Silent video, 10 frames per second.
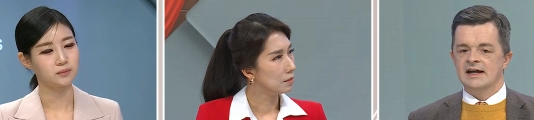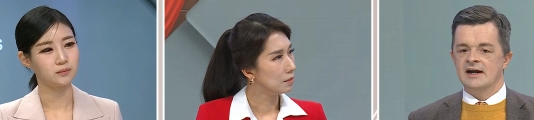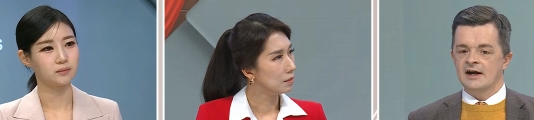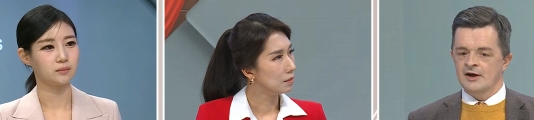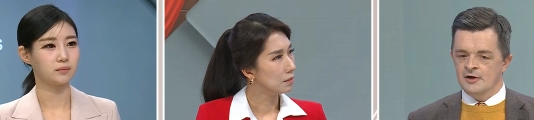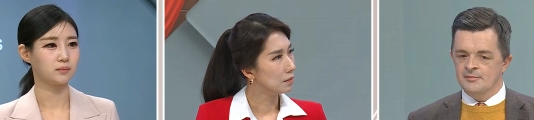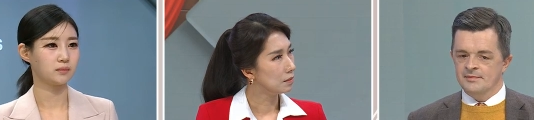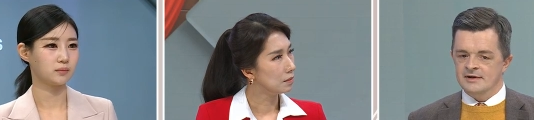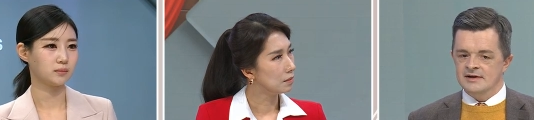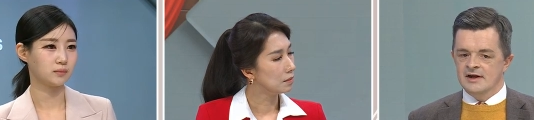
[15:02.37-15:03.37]
Speaker 1: and I, I, hope
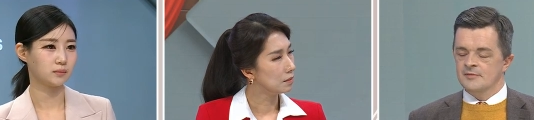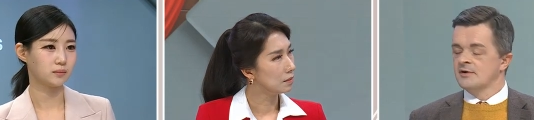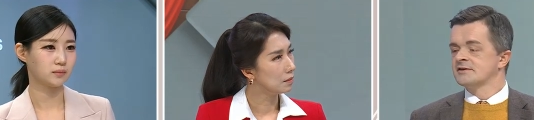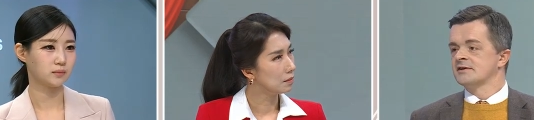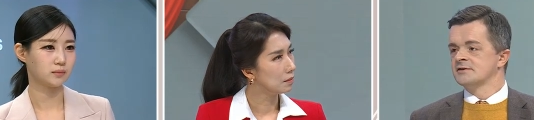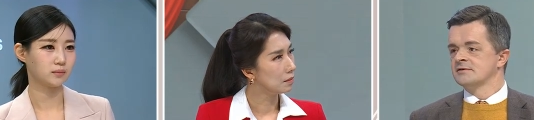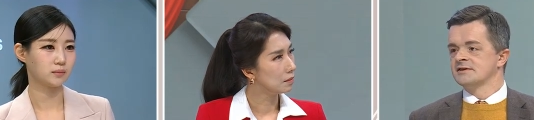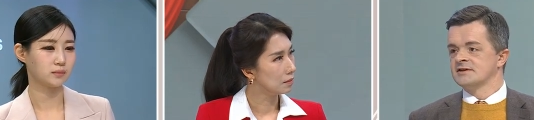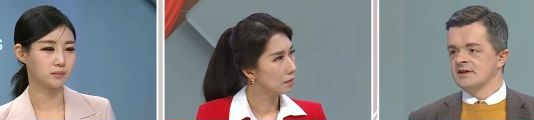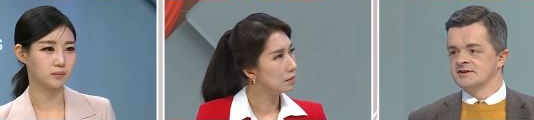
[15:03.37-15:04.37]
that President Yun
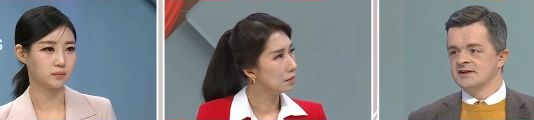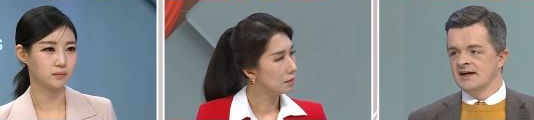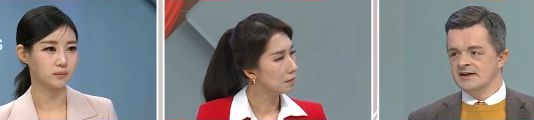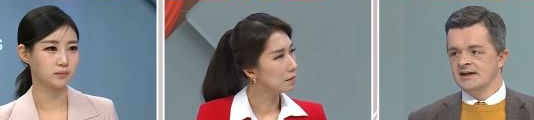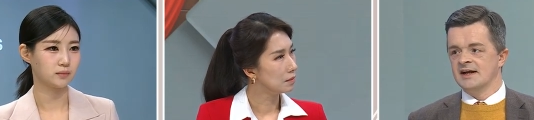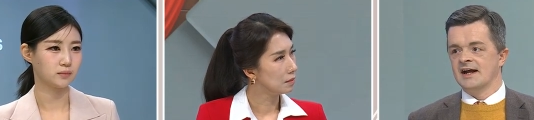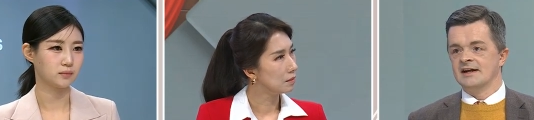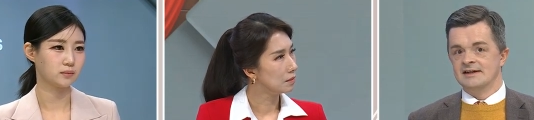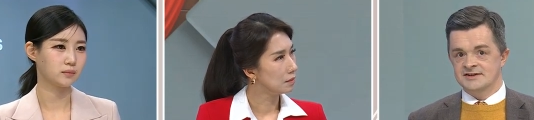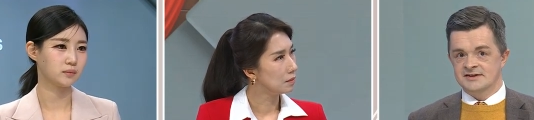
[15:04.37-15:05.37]
is, is, taking
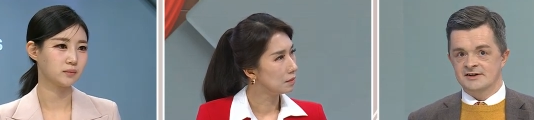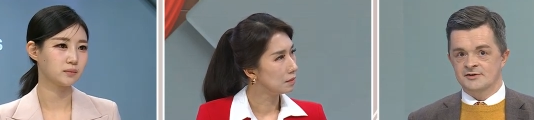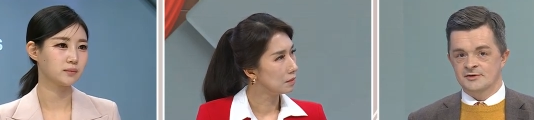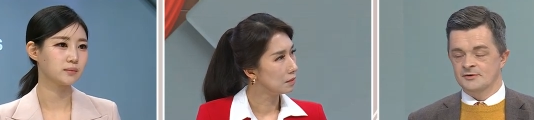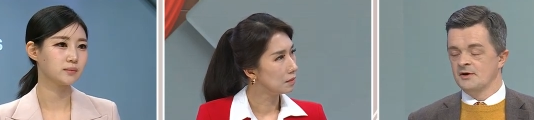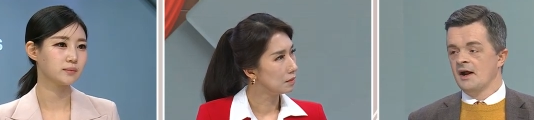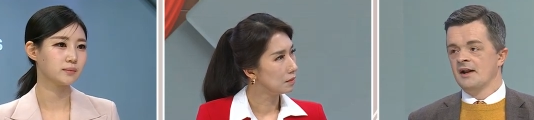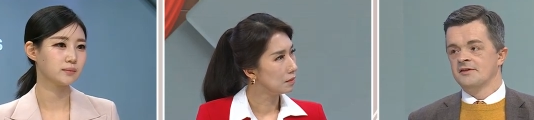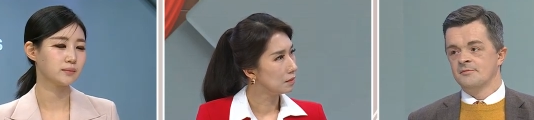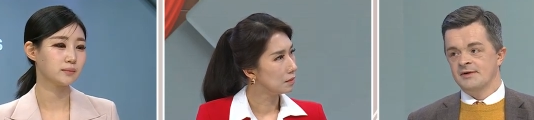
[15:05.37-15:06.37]
and listening to
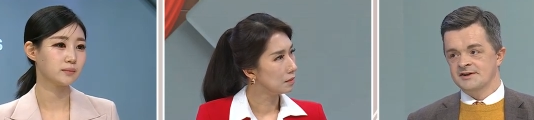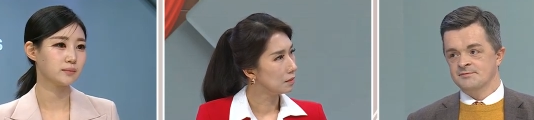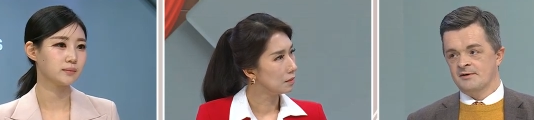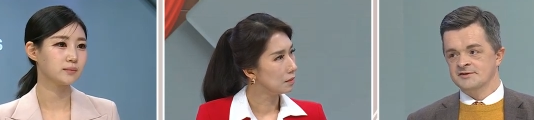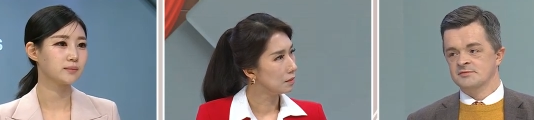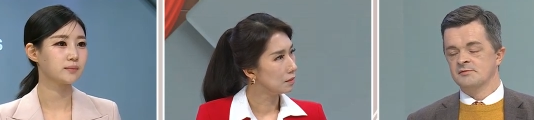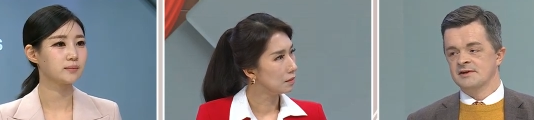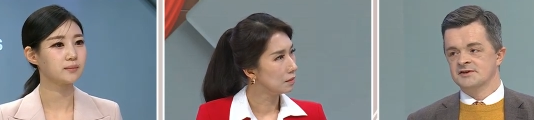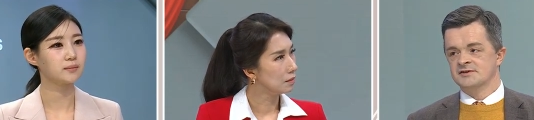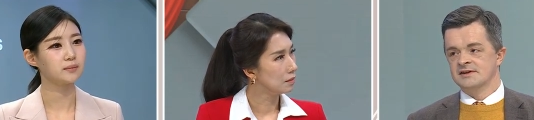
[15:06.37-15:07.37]
the best possible
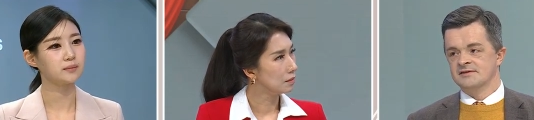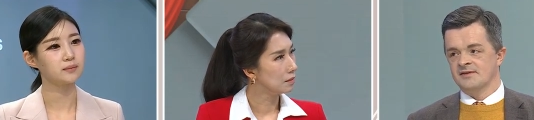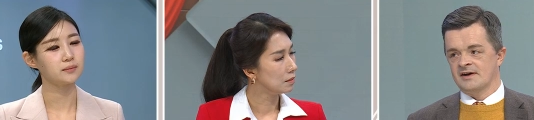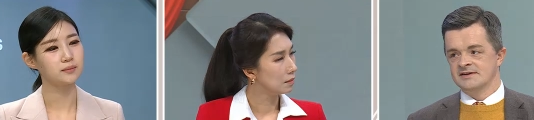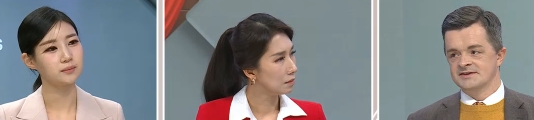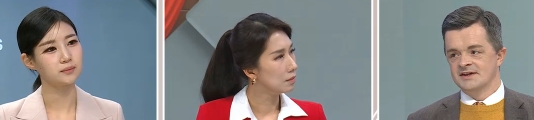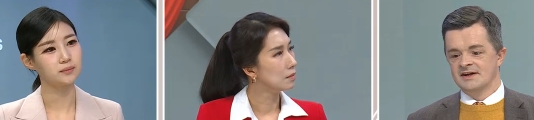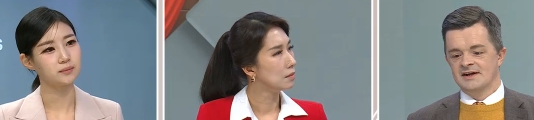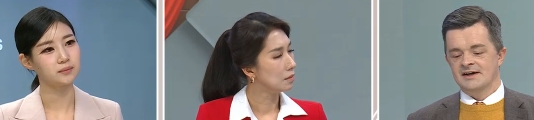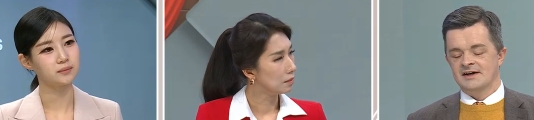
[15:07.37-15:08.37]
military advice
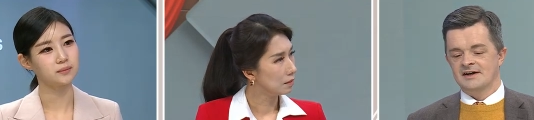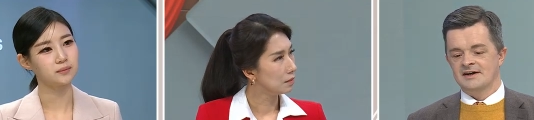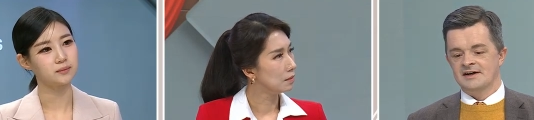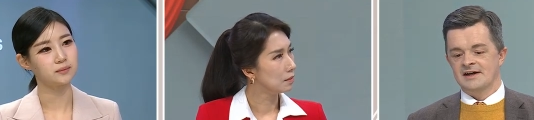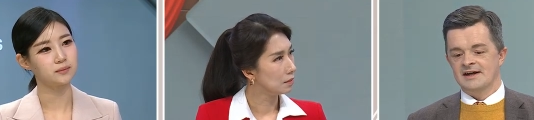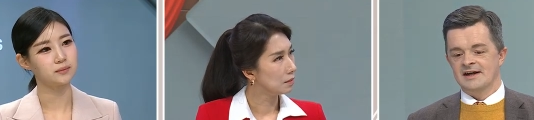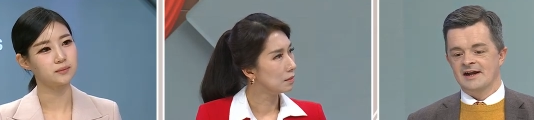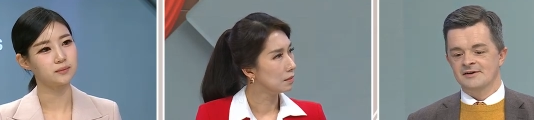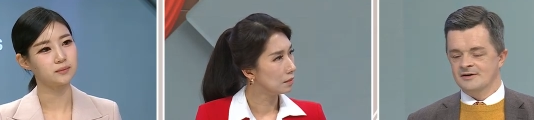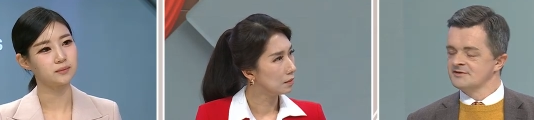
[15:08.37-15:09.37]
uh, and,
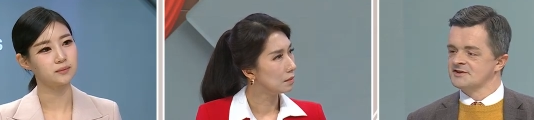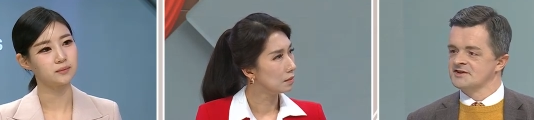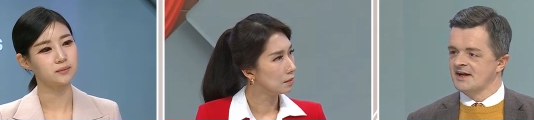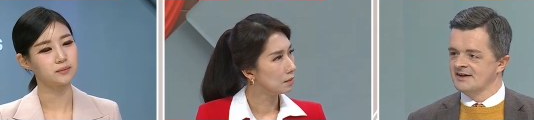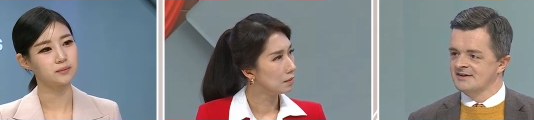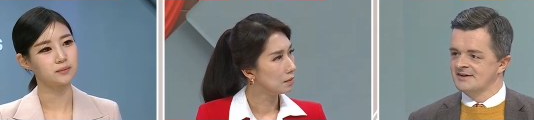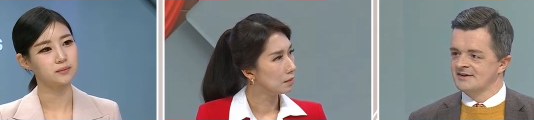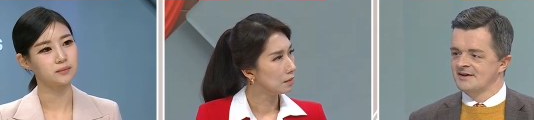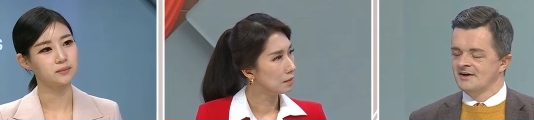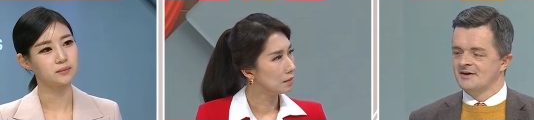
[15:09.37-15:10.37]
and not just
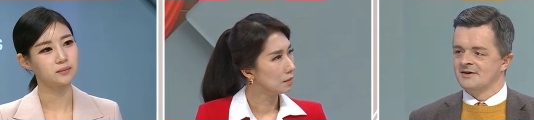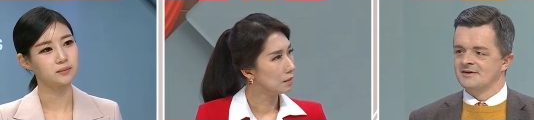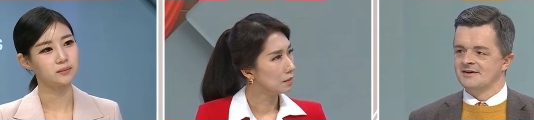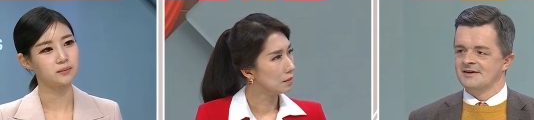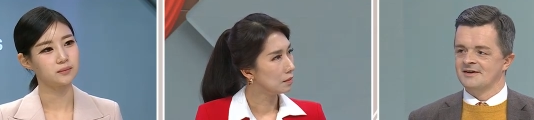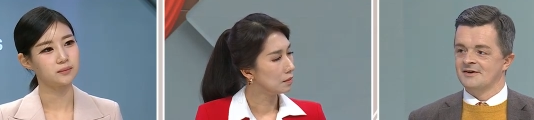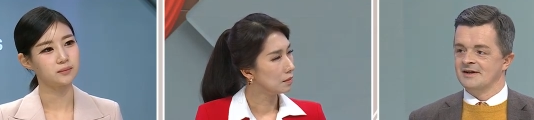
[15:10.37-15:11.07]
acting on, uh, on